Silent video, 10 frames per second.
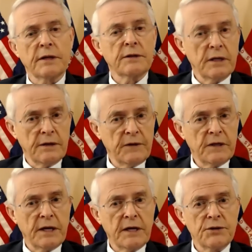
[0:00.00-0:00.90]
at the
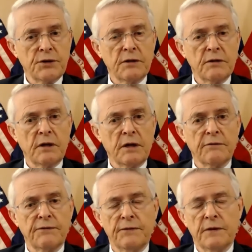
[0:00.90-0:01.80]
invitation
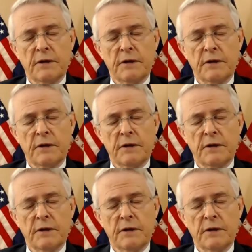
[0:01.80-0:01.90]
of